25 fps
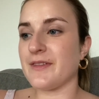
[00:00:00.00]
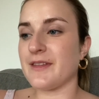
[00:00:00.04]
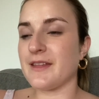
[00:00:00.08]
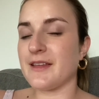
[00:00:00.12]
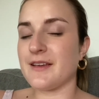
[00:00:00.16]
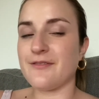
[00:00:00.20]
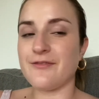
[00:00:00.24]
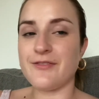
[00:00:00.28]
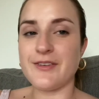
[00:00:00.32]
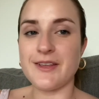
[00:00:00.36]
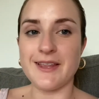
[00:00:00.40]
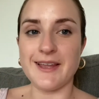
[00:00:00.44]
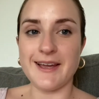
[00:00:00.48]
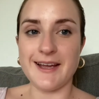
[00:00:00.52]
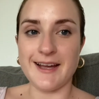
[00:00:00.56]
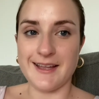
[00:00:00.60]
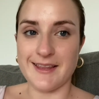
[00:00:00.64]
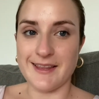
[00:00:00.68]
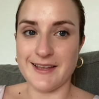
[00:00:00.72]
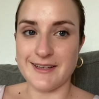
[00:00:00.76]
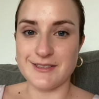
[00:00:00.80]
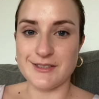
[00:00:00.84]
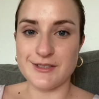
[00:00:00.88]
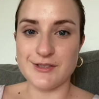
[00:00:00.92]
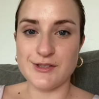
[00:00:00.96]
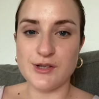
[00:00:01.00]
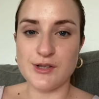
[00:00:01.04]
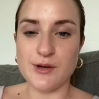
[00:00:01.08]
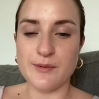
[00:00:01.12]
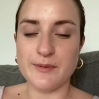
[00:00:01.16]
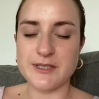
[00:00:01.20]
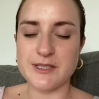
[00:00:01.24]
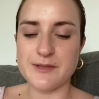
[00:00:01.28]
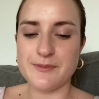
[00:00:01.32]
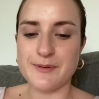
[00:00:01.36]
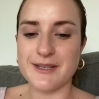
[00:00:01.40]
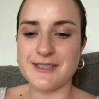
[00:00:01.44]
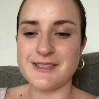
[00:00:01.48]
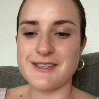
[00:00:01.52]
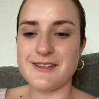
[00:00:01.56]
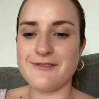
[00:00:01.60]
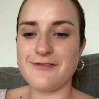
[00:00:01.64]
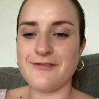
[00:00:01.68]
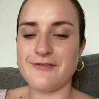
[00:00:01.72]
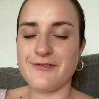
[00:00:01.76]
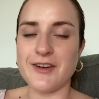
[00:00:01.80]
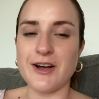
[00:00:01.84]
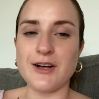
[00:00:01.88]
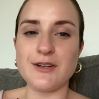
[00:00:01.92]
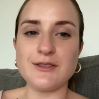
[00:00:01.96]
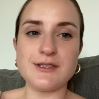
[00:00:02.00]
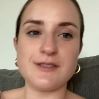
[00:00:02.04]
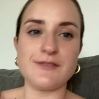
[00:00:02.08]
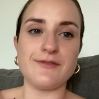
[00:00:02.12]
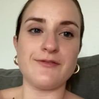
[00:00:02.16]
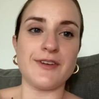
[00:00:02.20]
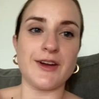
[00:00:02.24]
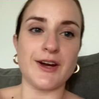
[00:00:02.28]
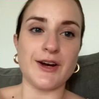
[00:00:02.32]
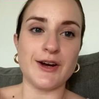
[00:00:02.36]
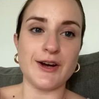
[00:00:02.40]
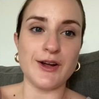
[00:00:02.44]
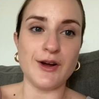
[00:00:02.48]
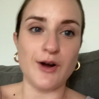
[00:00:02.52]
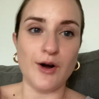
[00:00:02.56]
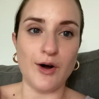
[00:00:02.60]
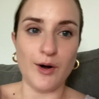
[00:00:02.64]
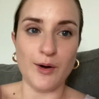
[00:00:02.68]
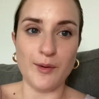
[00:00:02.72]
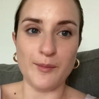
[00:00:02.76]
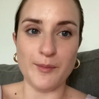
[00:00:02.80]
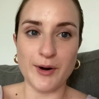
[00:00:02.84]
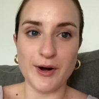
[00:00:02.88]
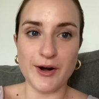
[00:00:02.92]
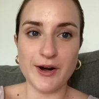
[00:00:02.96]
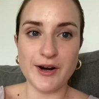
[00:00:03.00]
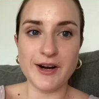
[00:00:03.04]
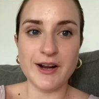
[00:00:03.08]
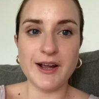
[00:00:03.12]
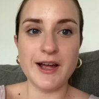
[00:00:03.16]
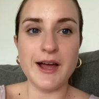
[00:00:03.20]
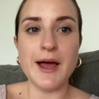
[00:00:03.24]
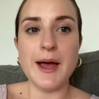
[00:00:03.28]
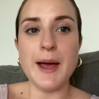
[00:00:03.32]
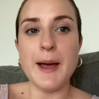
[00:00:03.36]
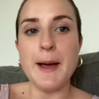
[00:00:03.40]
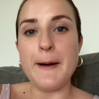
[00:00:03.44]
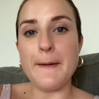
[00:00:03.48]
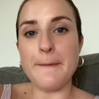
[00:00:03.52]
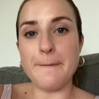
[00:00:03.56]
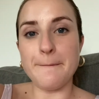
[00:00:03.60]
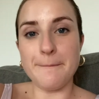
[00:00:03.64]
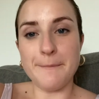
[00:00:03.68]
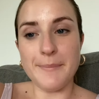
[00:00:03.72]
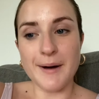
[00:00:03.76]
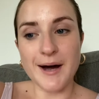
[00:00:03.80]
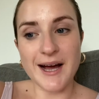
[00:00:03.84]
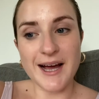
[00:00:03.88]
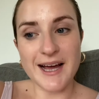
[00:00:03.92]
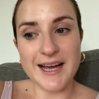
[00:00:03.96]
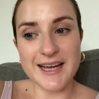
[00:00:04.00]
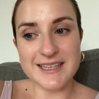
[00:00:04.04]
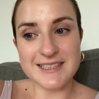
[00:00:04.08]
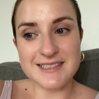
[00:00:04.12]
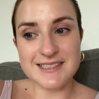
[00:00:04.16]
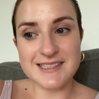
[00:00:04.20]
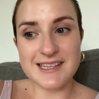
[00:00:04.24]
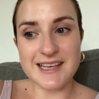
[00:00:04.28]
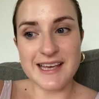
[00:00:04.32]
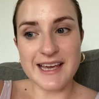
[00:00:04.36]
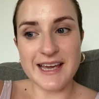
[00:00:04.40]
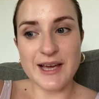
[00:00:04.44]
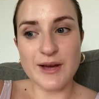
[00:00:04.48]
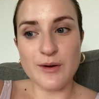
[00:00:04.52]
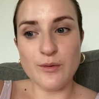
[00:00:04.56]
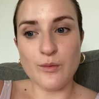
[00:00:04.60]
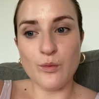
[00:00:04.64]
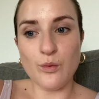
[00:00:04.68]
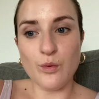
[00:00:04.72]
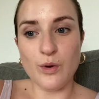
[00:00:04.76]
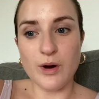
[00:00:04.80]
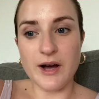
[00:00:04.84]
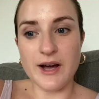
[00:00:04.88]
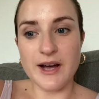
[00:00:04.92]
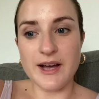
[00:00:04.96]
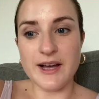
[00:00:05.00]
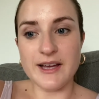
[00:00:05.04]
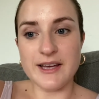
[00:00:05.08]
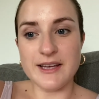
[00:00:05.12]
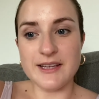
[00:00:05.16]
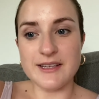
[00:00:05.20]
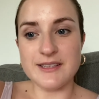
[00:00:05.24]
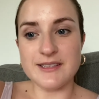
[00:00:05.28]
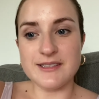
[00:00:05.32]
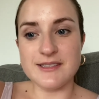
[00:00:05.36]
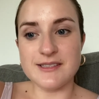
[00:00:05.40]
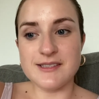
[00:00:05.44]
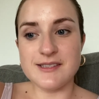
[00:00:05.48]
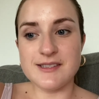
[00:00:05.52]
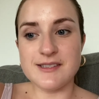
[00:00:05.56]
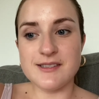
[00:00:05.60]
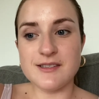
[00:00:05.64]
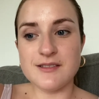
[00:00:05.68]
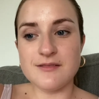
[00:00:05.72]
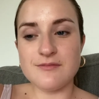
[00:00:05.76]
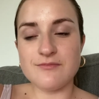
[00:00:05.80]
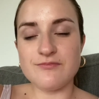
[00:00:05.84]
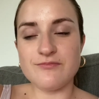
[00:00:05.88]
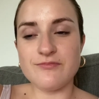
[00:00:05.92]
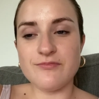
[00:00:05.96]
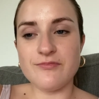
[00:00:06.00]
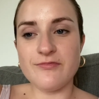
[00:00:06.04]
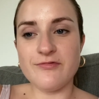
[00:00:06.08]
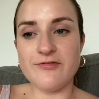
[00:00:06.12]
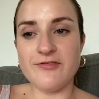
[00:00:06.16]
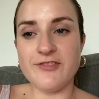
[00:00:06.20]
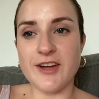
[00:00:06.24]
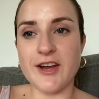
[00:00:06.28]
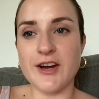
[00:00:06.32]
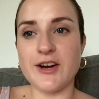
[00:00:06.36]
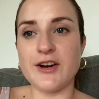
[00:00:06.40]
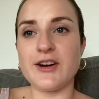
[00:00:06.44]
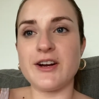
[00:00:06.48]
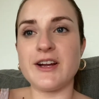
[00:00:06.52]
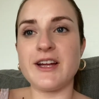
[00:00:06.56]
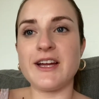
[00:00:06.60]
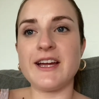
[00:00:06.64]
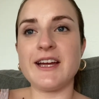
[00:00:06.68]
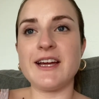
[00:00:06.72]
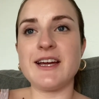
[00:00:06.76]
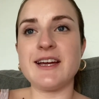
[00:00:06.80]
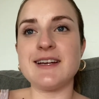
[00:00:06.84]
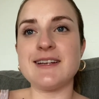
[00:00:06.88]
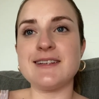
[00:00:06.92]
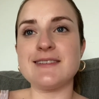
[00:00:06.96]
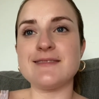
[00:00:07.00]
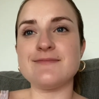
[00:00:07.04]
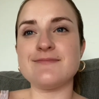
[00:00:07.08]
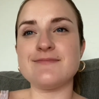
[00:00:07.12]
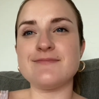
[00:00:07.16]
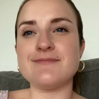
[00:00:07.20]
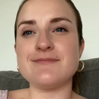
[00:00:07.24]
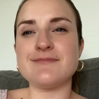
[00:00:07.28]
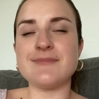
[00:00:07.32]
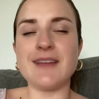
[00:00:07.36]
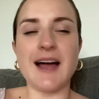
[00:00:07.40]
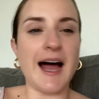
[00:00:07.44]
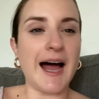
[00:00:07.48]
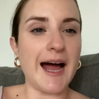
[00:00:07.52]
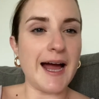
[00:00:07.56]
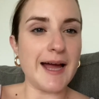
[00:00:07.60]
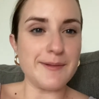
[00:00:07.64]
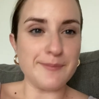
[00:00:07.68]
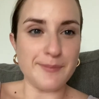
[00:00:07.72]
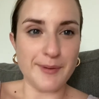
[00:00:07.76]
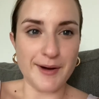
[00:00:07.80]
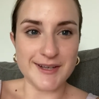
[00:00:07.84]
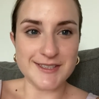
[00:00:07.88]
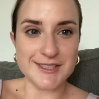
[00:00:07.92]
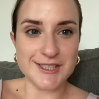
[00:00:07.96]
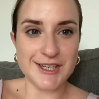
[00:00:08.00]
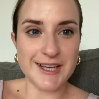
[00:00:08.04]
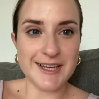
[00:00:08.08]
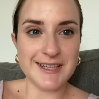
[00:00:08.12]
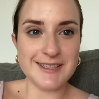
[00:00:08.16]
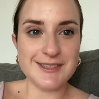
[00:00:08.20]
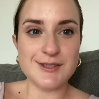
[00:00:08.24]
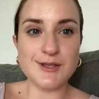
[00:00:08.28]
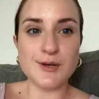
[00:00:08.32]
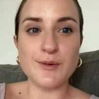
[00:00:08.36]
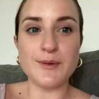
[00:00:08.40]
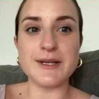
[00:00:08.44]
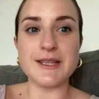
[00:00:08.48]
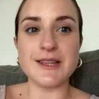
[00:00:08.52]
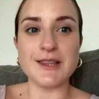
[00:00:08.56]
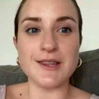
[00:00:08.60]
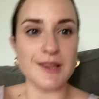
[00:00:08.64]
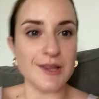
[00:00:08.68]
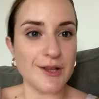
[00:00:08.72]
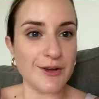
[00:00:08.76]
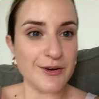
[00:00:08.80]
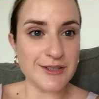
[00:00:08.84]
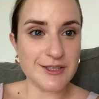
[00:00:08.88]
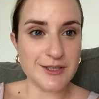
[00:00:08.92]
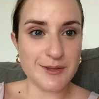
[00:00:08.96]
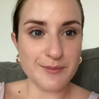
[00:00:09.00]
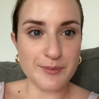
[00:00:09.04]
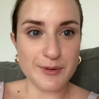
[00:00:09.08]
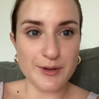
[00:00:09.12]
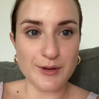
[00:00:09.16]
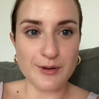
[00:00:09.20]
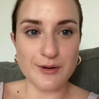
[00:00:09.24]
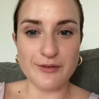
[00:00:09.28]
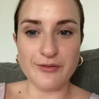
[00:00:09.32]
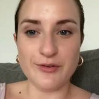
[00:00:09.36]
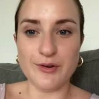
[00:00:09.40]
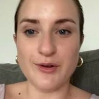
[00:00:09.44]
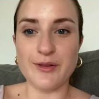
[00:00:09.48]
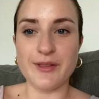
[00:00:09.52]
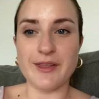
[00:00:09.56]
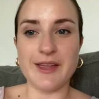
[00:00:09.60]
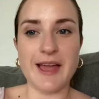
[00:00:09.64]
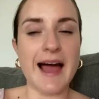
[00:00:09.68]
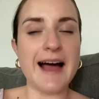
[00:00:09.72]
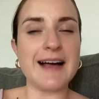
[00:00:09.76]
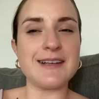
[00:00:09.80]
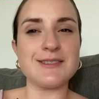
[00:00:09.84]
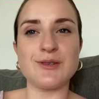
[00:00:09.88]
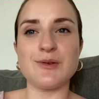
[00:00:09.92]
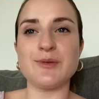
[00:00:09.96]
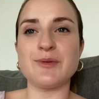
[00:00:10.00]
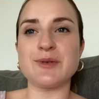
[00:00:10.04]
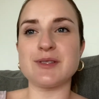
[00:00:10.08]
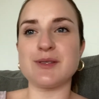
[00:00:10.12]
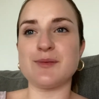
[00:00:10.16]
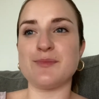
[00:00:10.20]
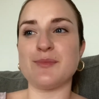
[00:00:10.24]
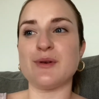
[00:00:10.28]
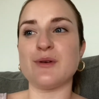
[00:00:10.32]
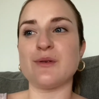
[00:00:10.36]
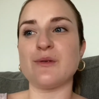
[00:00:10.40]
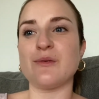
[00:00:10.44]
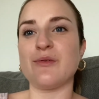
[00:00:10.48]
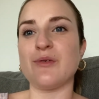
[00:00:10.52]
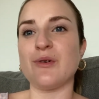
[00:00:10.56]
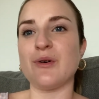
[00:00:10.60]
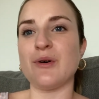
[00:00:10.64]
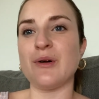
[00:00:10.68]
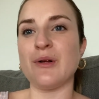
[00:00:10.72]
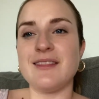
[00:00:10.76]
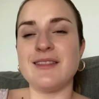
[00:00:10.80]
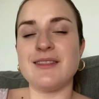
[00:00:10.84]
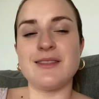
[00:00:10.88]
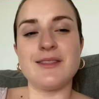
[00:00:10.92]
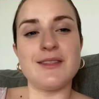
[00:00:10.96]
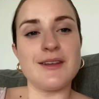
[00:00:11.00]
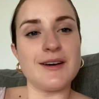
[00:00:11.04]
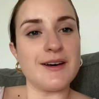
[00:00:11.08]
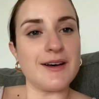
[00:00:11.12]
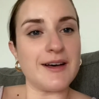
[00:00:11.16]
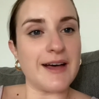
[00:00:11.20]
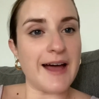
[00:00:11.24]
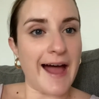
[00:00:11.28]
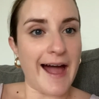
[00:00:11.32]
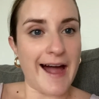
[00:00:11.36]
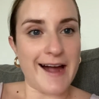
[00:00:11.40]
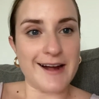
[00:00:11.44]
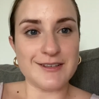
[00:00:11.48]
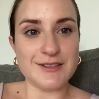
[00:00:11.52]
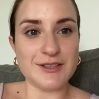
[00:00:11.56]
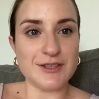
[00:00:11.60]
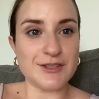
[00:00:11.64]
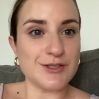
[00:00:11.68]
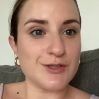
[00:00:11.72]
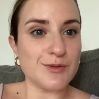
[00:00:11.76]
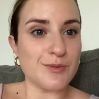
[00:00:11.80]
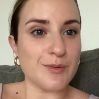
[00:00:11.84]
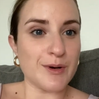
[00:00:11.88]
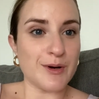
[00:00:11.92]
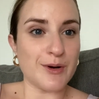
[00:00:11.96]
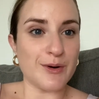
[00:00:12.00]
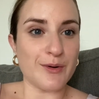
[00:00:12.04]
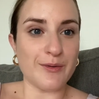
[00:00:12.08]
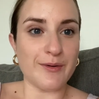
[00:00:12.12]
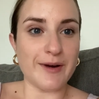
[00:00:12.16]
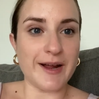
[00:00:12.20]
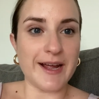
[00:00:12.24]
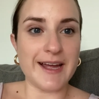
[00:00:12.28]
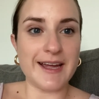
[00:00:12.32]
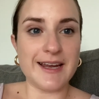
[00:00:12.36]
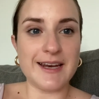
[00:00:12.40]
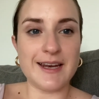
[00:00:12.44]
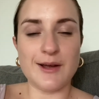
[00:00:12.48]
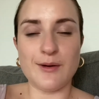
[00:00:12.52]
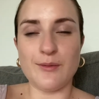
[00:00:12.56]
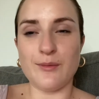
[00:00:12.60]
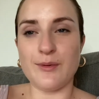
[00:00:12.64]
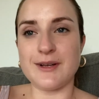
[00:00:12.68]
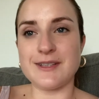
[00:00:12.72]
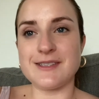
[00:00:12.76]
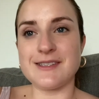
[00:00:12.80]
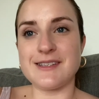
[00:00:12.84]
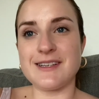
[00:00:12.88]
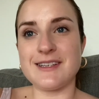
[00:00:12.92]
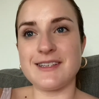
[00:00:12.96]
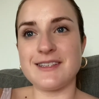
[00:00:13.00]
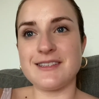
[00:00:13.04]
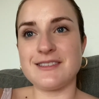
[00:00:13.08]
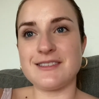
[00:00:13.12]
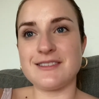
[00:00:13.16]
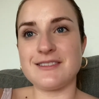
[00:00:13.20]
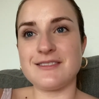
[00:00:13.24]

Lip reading: feel like I liked it so much because it felt very Hallmark, but it was very high budget, so it looked beautiful. The castle was beautiful. The actors were great. It wasn't